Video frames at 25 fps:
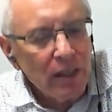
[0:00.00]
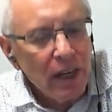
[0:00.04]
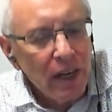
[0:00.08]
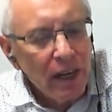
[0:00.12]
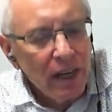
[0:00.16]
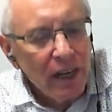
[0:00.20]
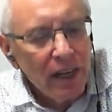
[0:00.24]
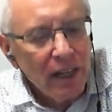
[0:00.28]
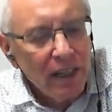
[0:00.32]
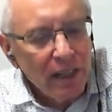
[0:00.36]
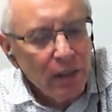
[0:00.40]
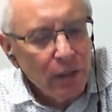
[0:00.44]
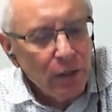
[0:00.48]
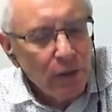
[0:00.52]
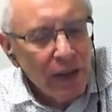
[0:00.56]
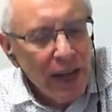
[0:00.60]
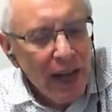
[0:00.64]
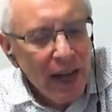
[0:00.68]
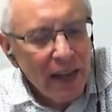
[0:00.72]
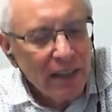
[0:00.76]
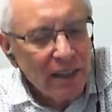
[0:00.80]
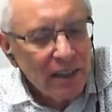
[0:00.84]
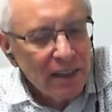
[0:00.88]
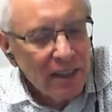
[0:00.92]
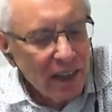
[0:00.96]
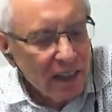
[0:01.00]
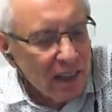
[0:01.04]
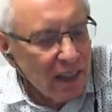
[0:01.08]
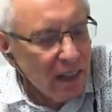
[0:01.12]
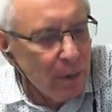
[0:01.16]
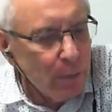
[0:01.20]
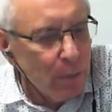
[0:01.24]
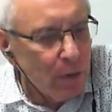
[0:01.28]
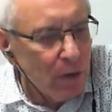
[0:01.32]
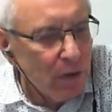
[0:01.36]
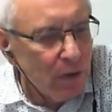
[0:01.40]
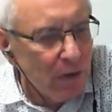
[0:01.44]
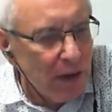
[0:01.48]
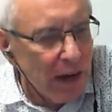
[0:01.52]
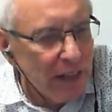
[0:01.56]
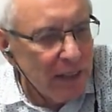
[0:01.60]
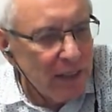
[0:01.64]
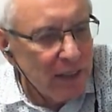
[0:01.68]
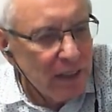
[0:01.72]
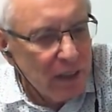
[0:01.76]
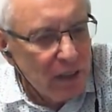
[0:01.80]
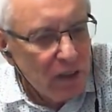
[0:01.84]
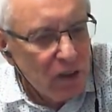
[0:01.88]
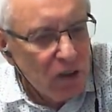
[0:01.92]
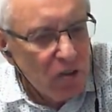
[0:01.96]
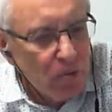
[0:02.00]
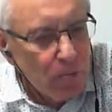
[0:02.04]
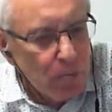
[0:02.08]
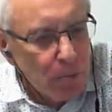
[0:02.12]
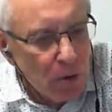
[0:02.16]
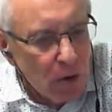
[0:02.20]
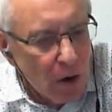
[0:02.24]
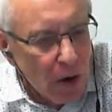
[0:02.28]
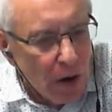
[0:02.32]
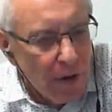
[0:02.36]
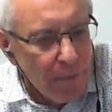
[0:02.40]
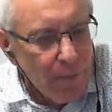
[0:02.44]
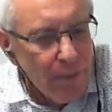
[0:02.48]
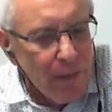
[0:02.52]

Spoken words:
you can't sell any more rights than you've bought.